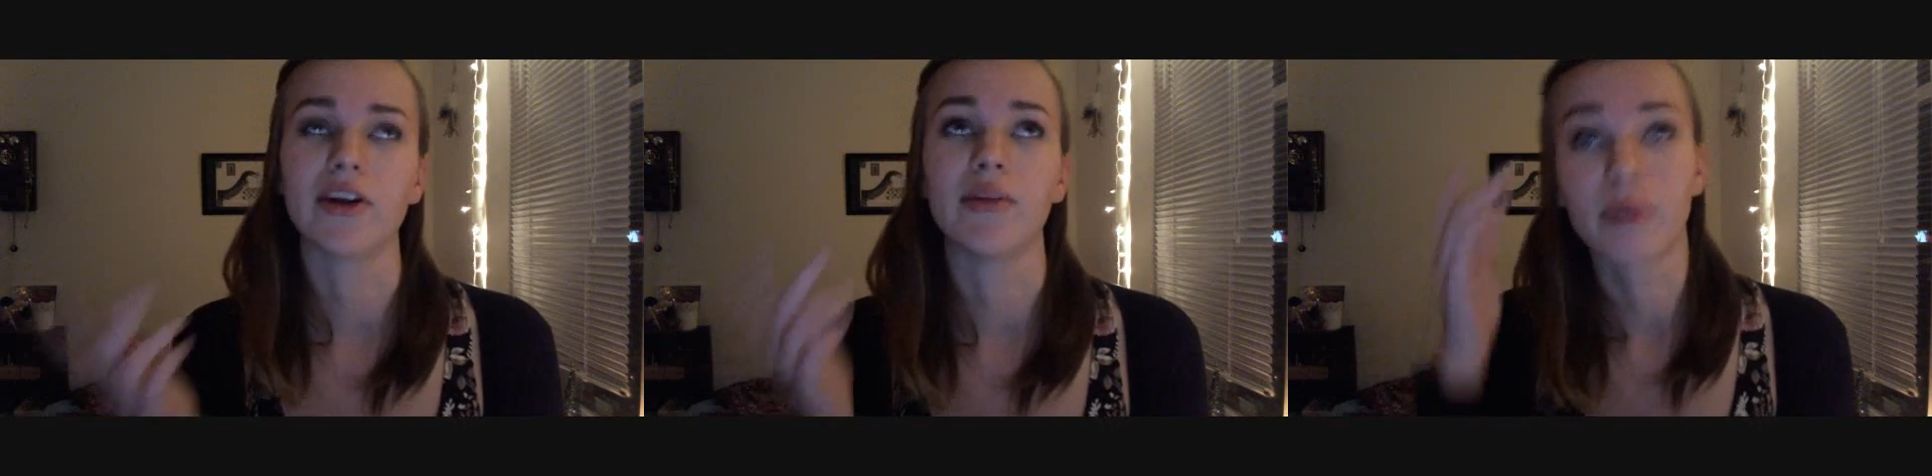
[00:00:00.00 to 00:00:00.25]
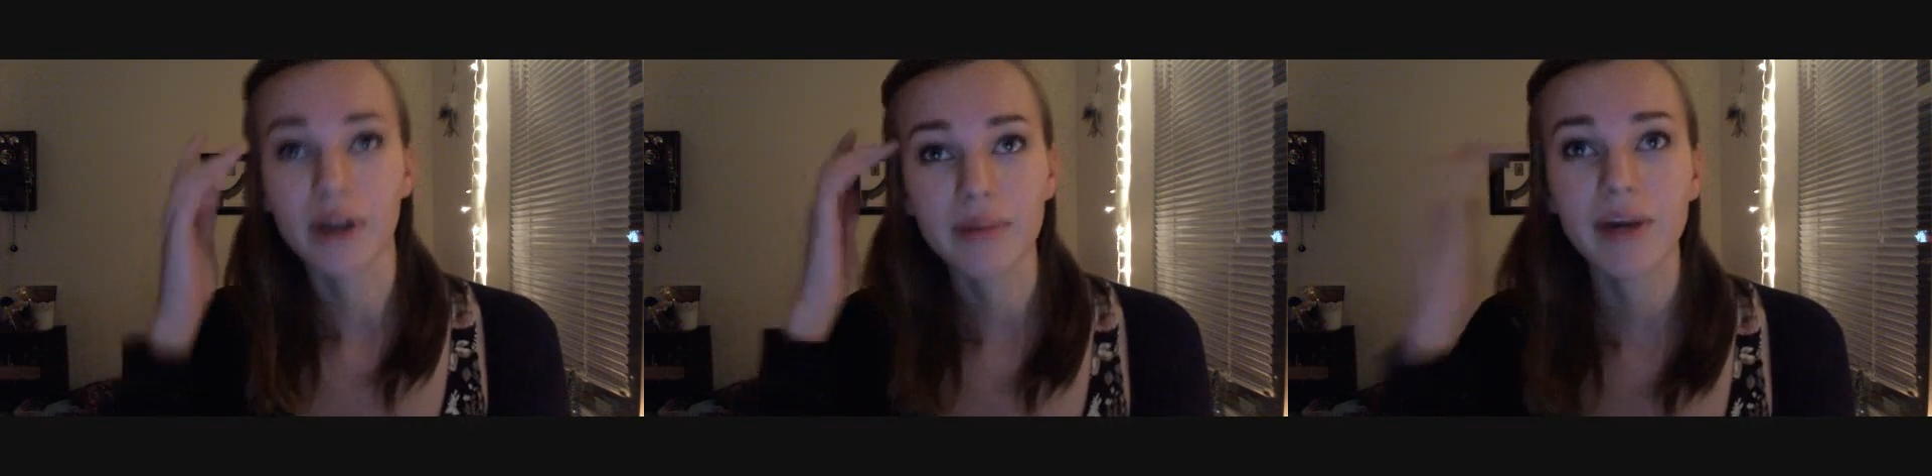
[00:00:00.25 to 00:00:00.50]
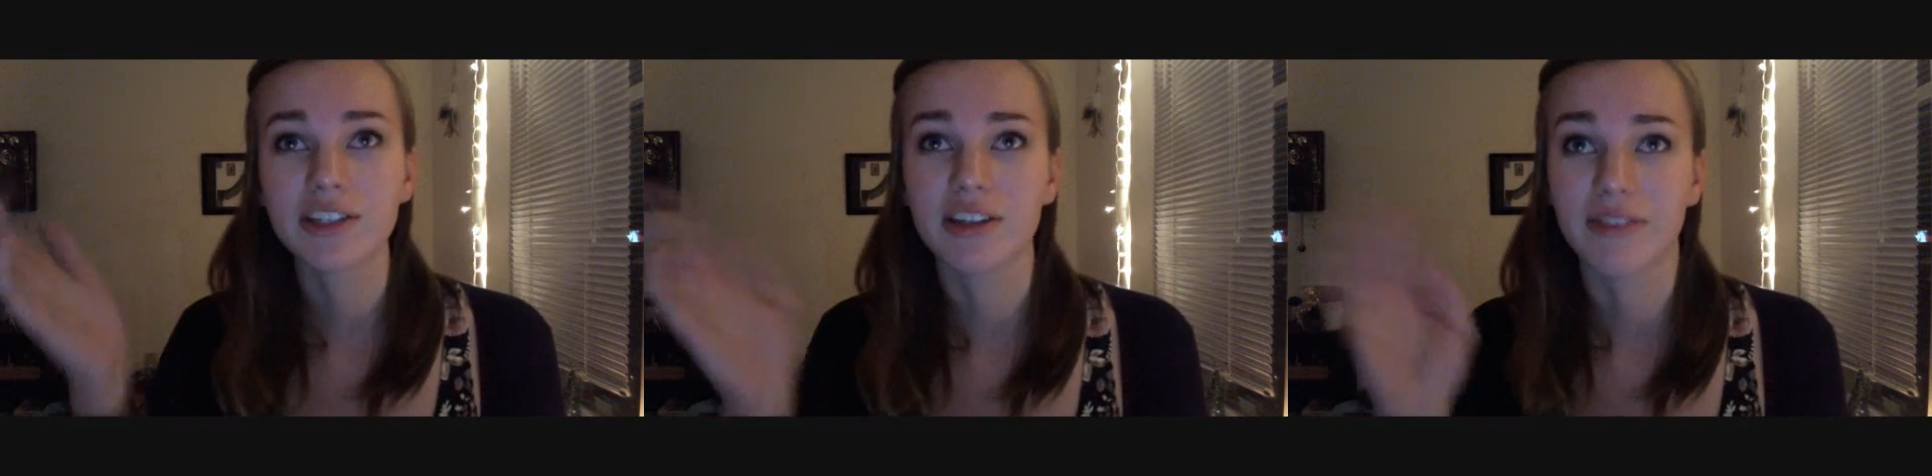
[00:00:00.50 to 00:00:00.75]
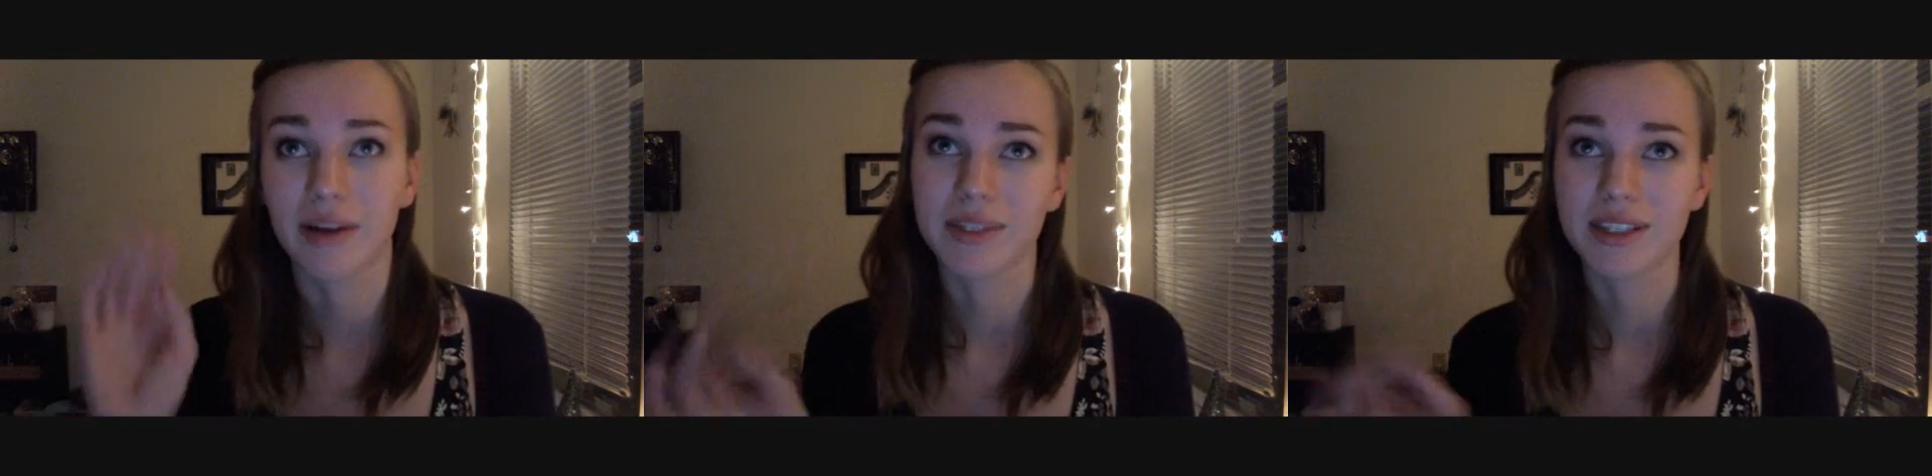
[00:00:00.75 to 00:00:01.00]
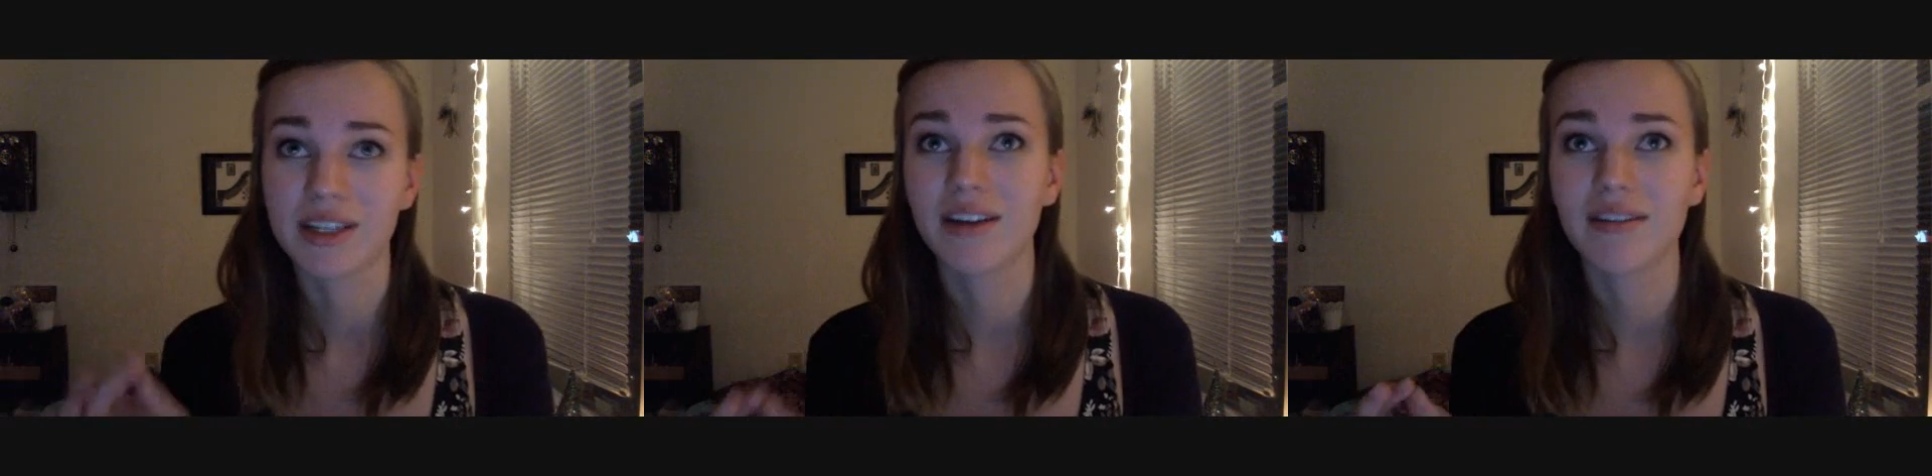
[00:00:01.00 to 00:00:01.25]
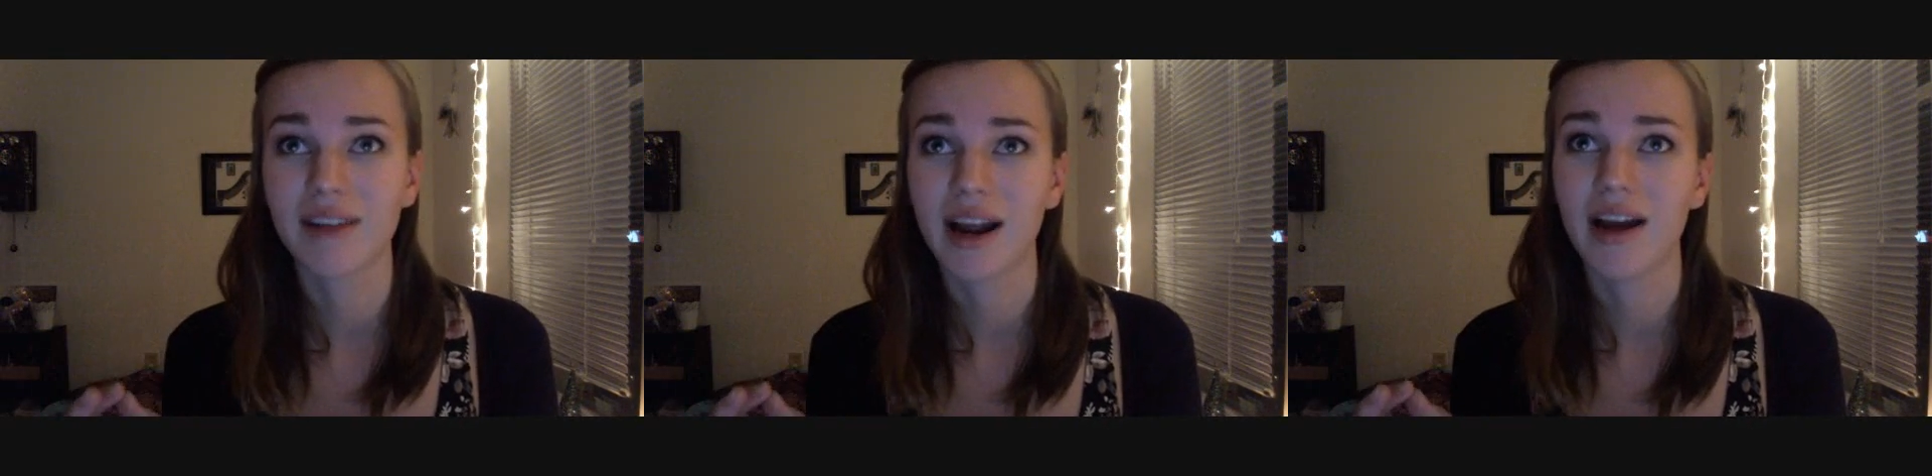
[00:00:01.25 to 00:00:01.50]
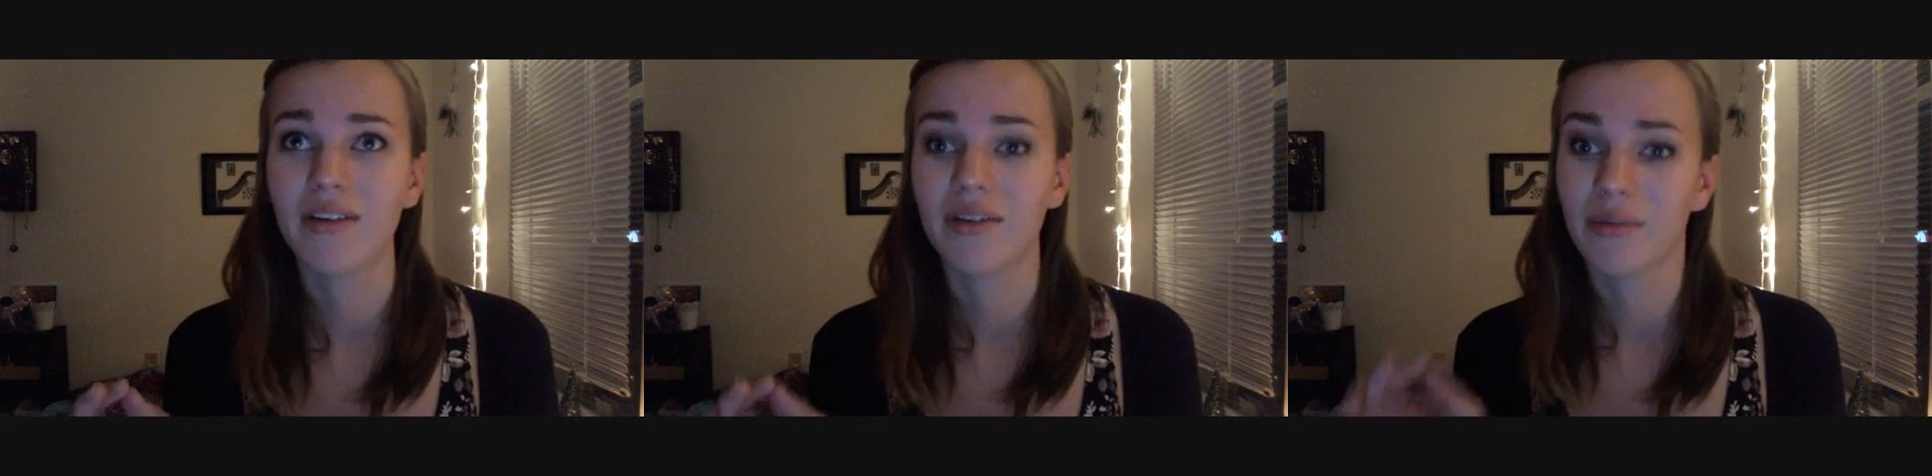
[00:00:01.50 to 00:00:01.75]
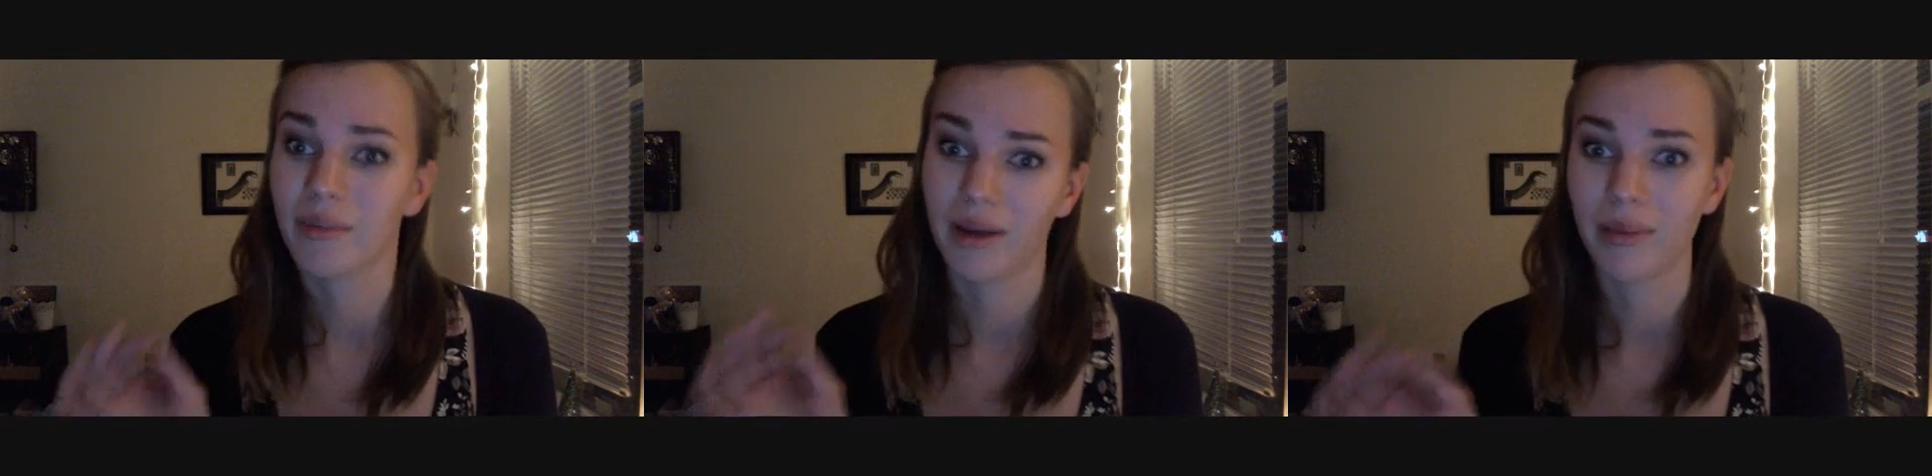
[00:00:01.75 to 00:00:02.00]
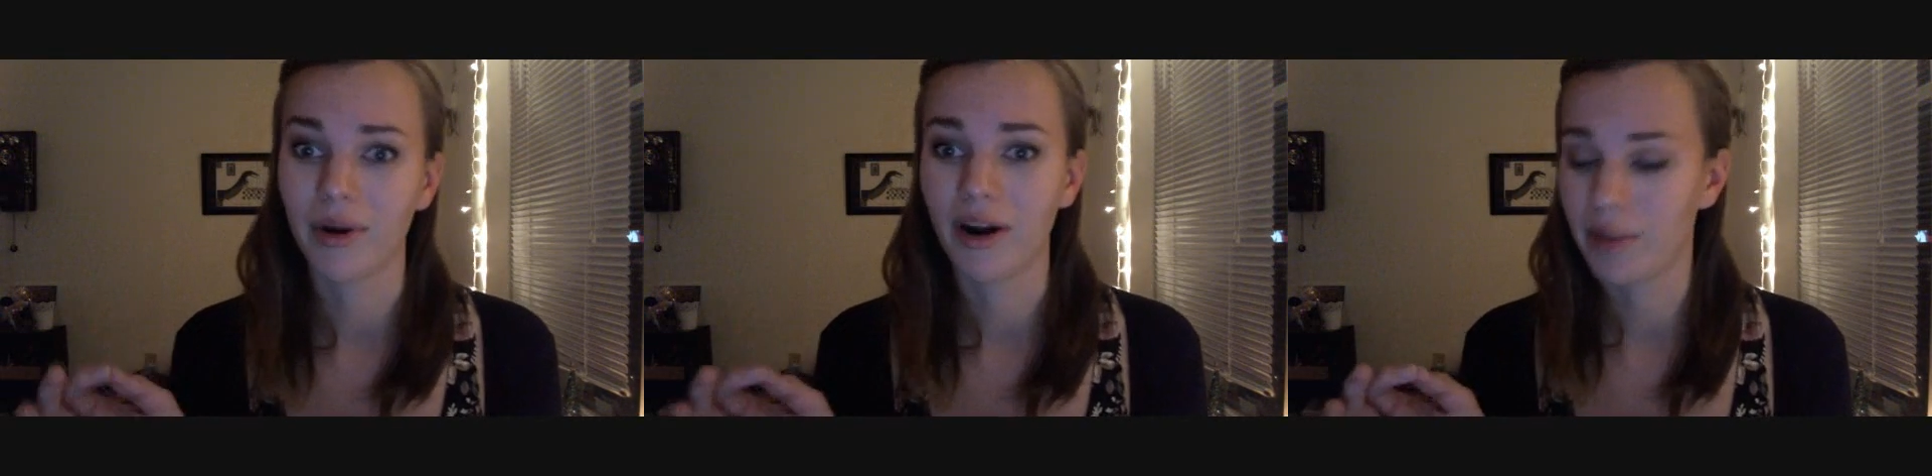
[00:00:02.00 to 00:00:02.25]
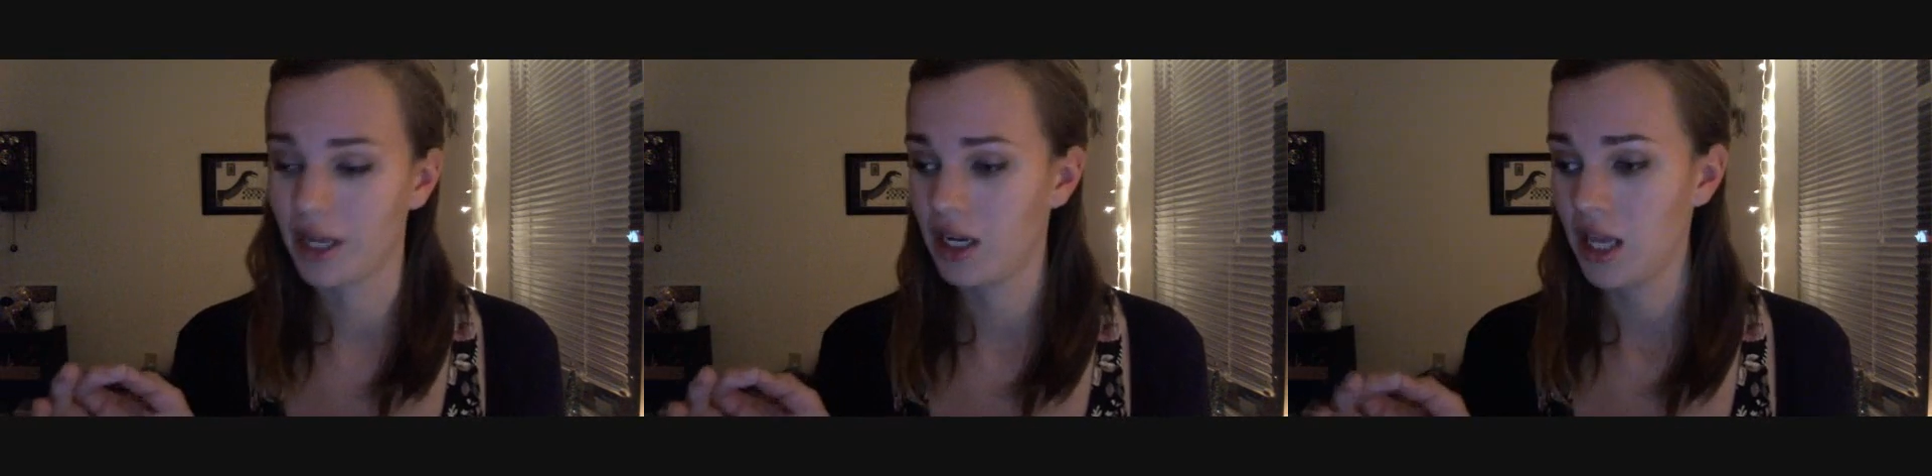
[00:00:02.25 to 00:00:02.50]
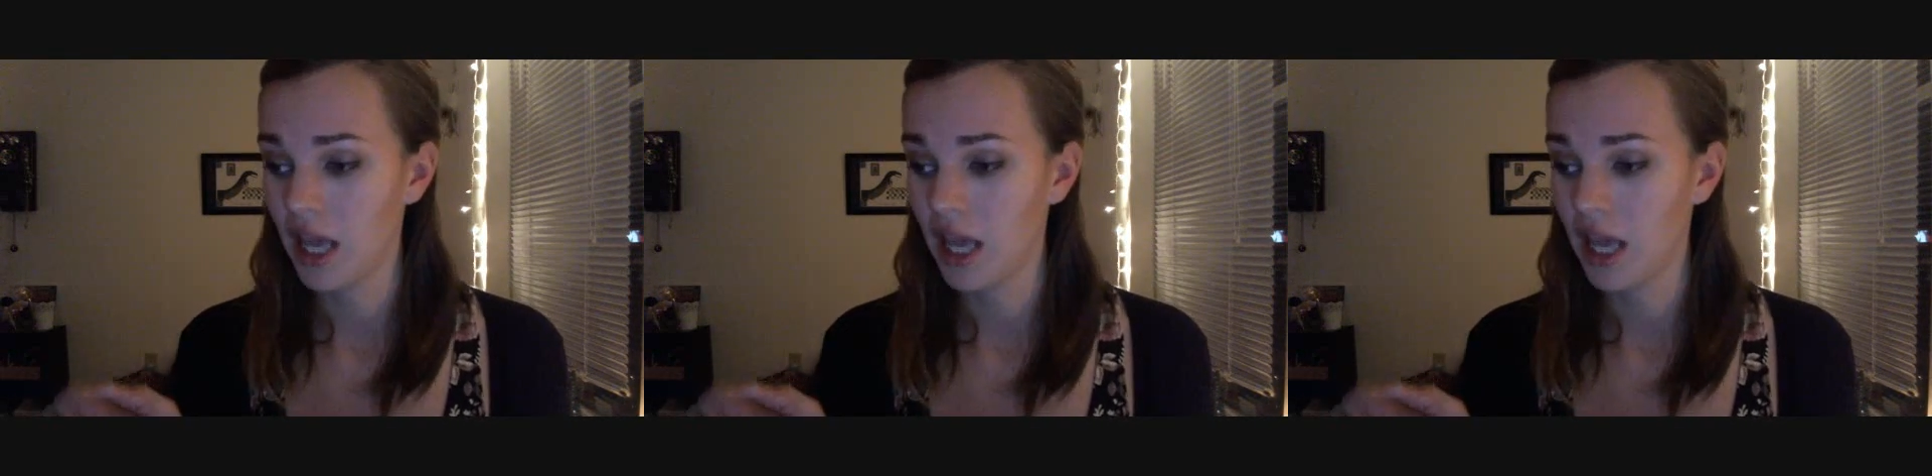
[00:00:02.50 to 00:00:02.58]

and pretty much if I'm sitting around my apartment,